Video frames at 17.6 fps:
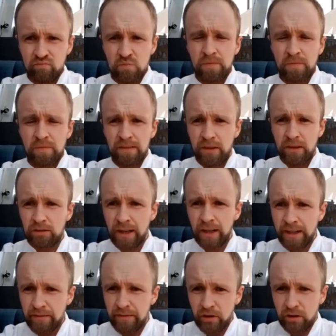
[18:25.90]
They look like
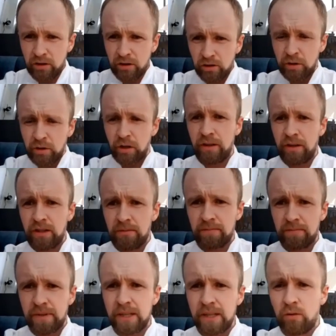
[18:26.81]
they've got good colour on them.
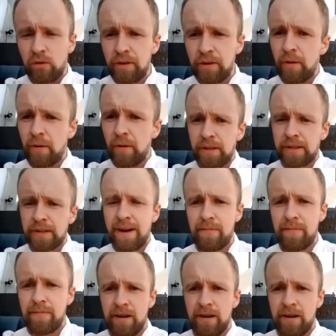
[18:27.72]
Can you hold them up to the camera?